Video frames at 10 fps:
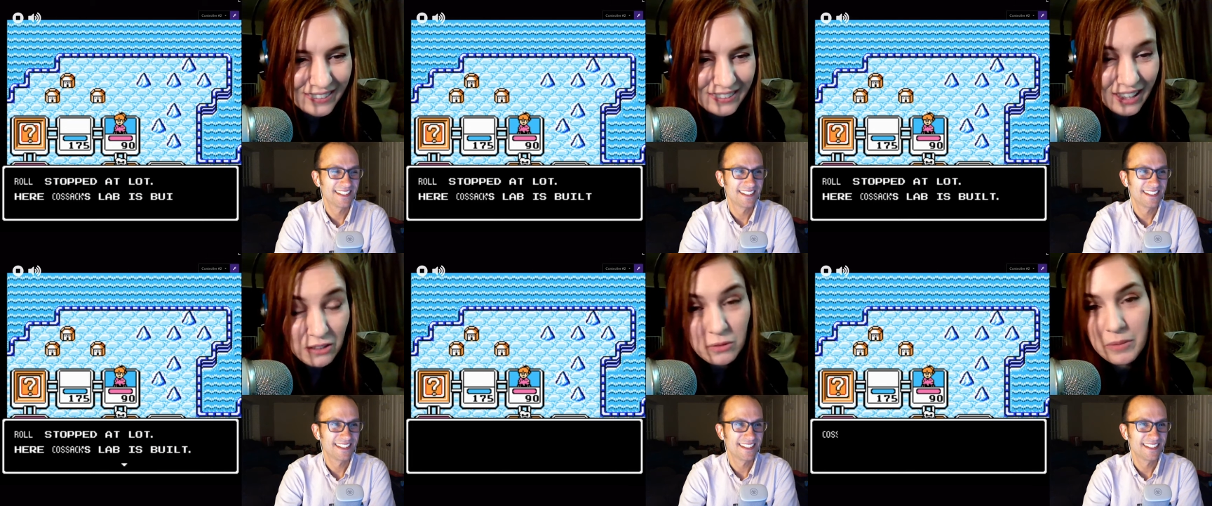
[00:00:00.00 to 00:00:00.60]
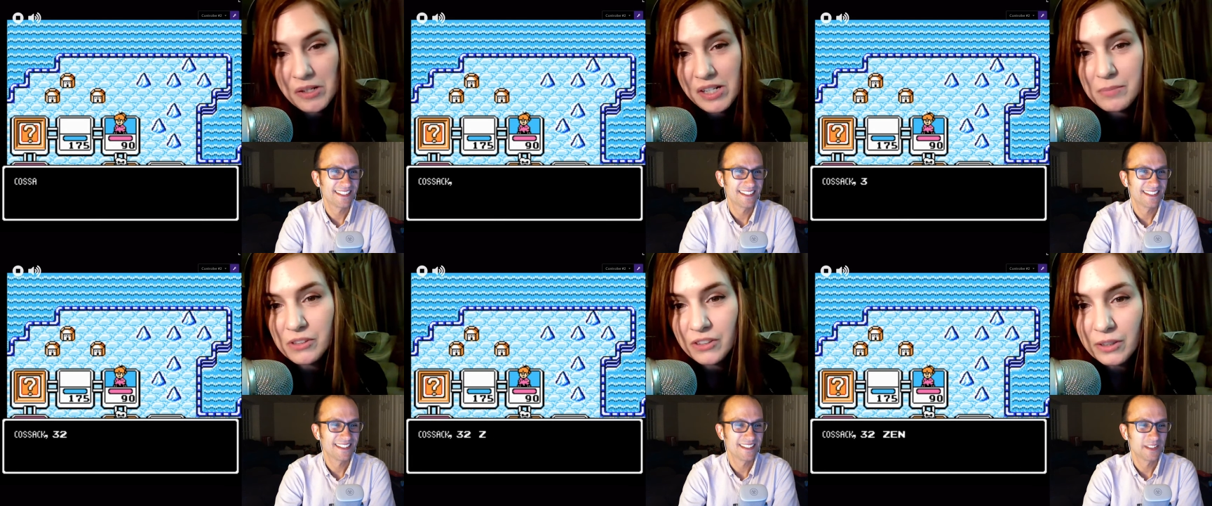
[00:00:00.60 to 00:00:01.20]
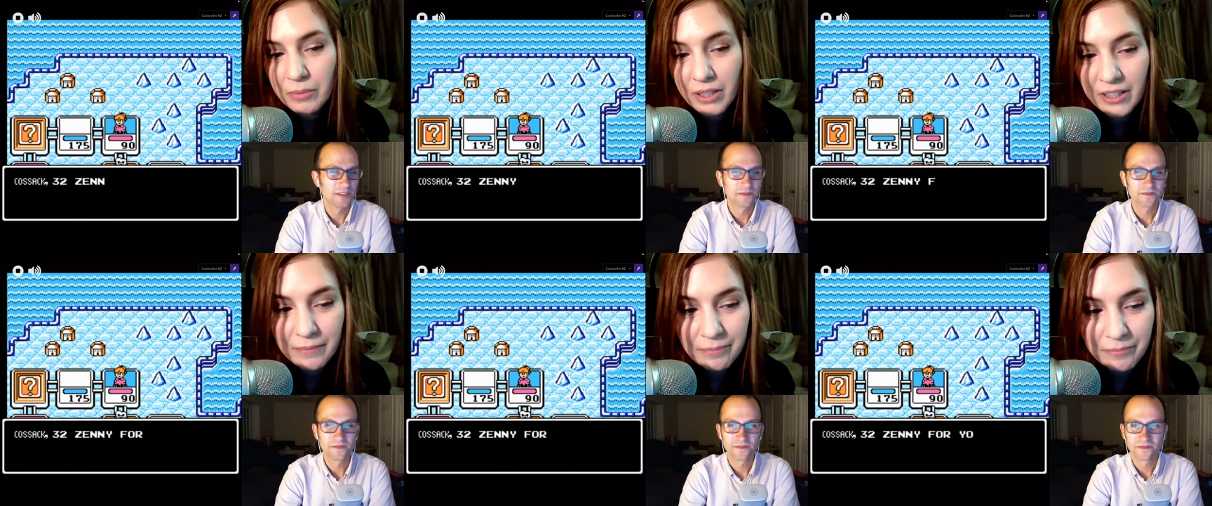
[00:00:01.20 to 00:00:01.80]
Speaker 1: That's what my name should have
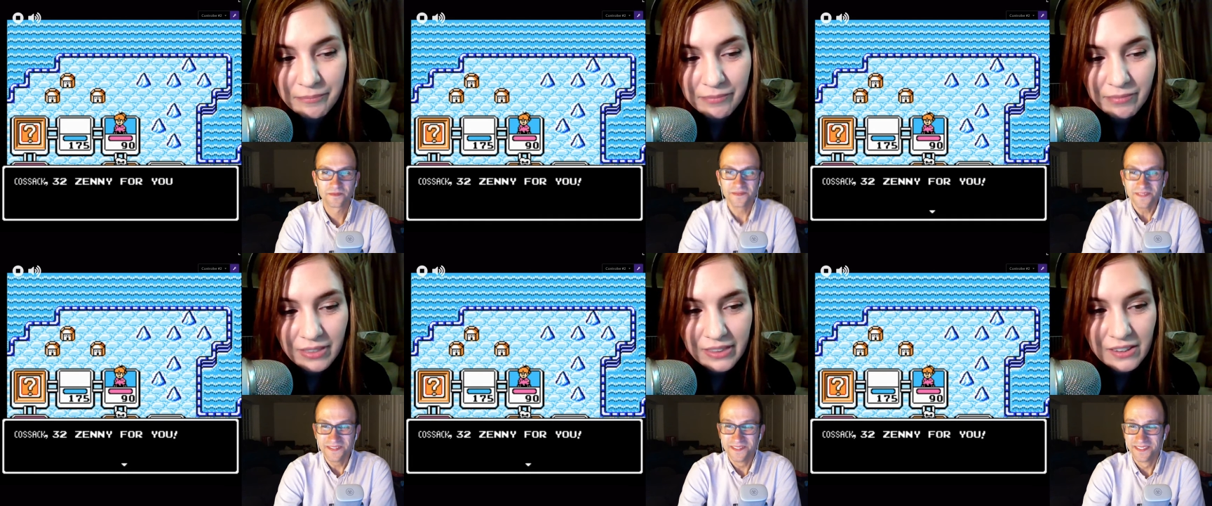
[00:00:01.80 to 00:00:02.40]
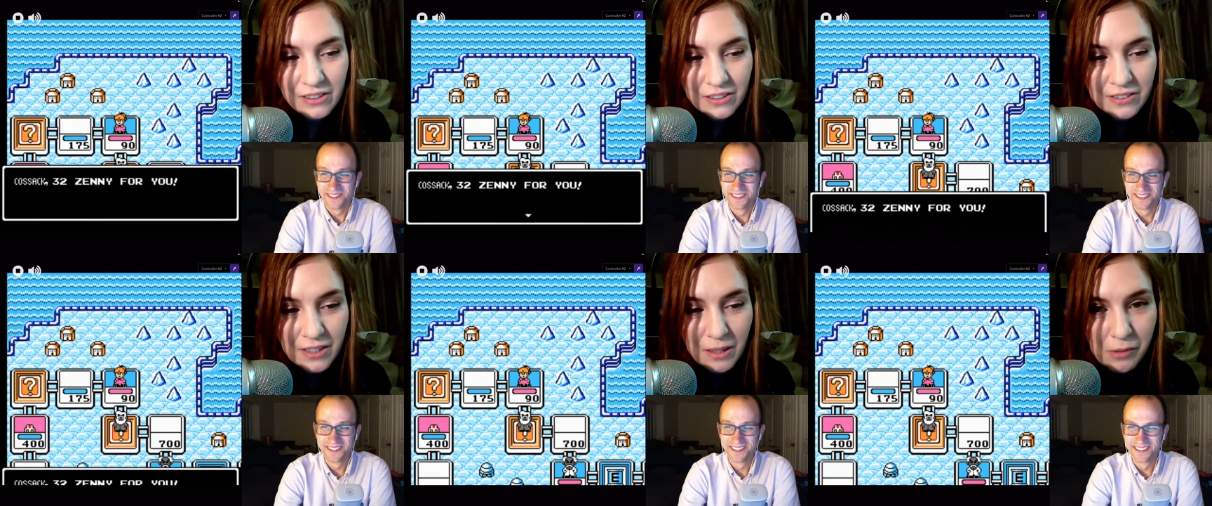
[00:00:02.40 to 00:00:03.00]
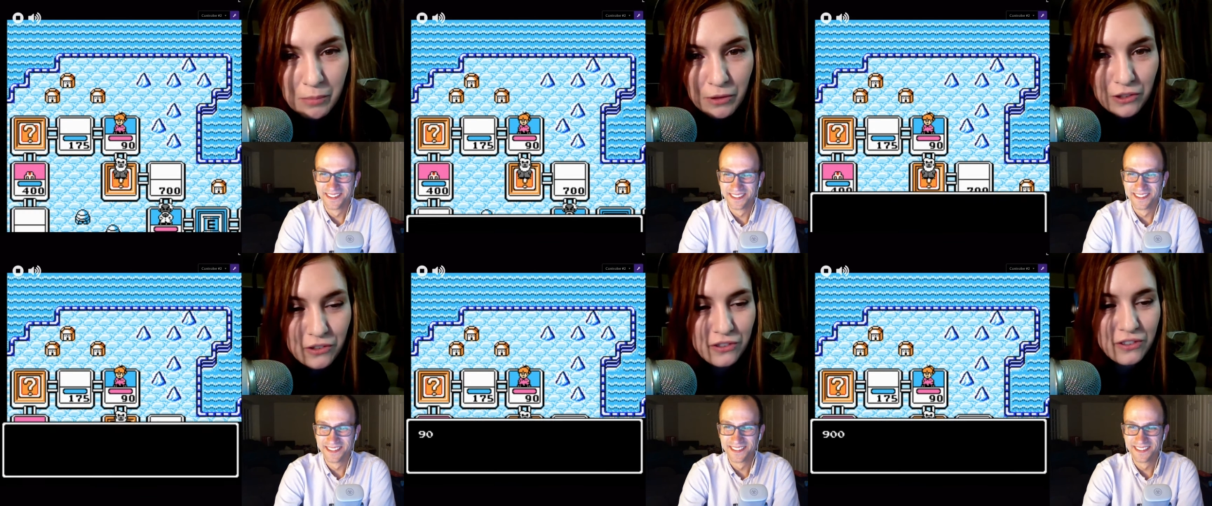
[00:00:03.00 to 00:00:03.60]
been. Sam the
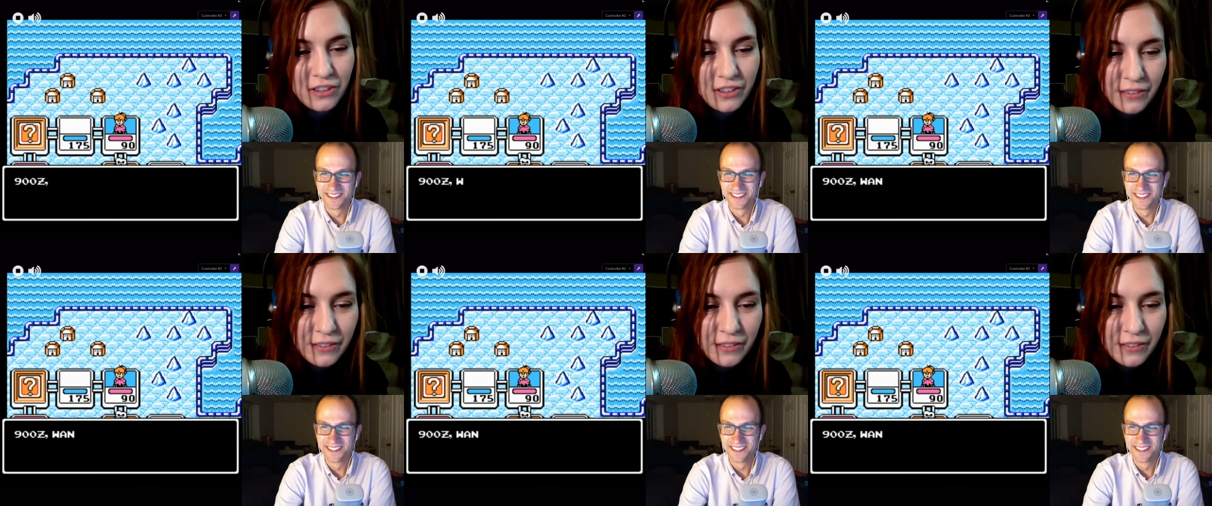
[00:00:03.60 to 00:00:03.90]
Beast.